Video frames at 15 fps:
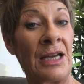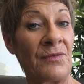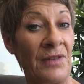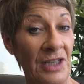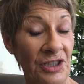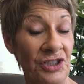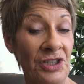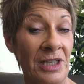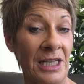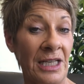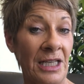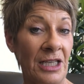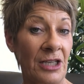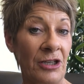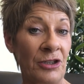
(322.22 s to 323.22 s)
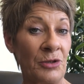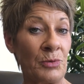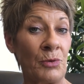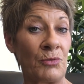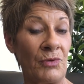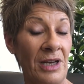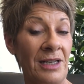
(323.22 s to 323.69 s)
eventually you
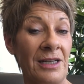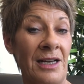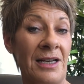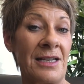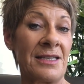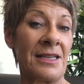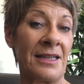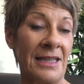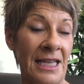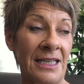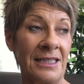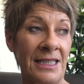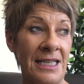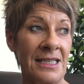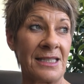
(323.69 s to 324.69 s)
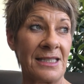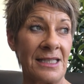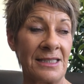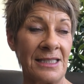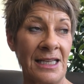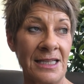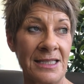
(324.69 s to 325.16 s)
will realize that that yes
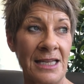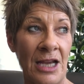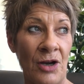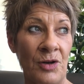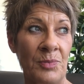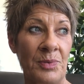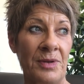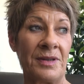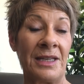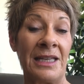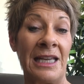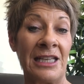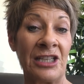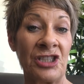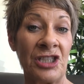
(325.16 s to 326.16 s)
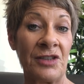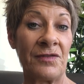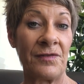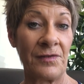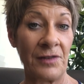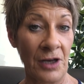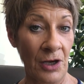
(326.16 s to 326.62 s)
does help the energy
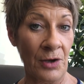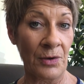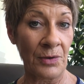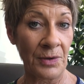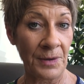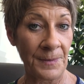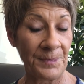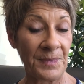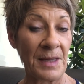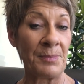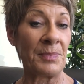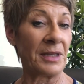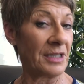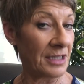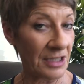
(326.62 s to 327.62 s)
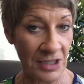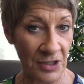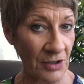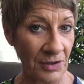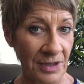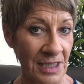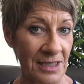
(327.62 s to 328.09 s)
flow but it is
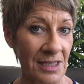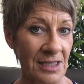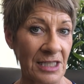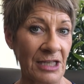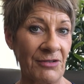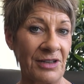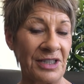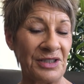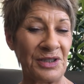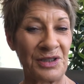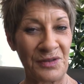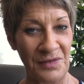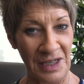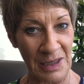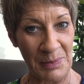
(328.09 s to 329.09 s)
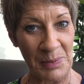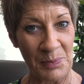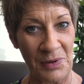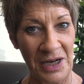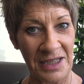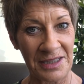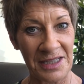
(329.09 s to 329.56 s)
not necessary to develop a
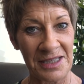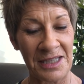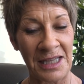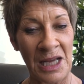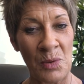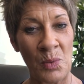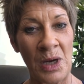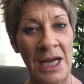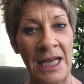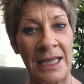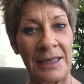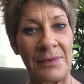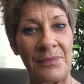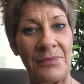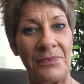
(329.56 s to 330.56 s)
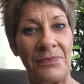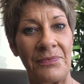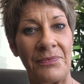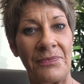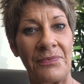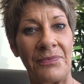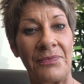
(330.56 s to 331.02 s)
practice in that way
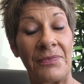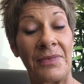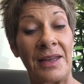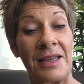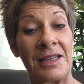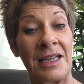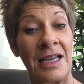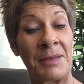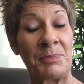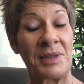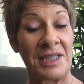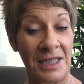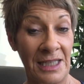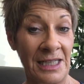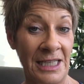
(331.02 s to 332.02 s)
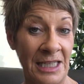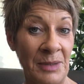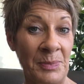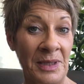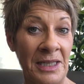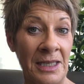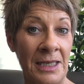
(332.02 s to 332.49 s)
particularly in the
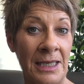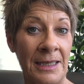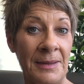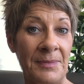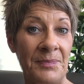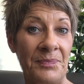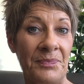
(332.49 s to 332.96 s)
beginning